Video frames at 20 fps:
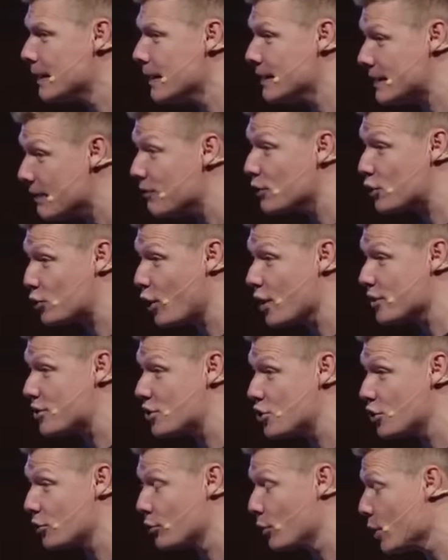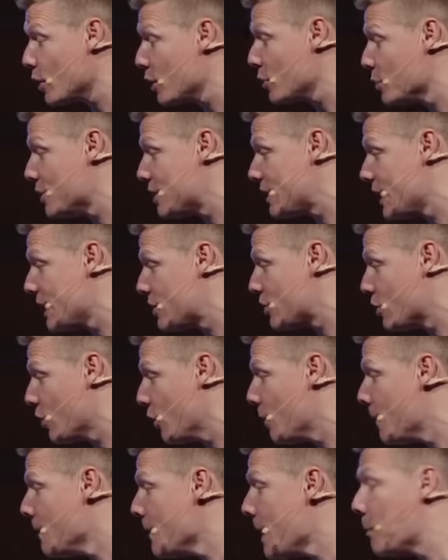David Cross and Joe Rogan would say
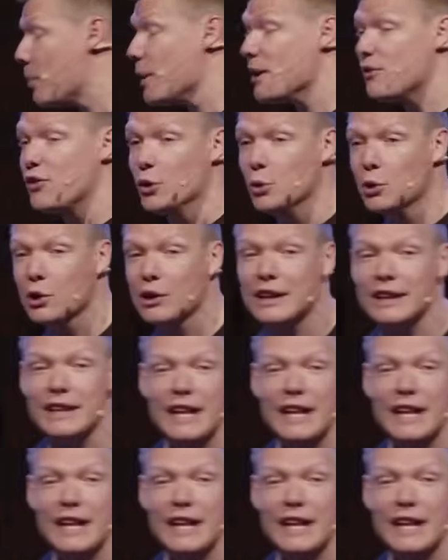so. But if you look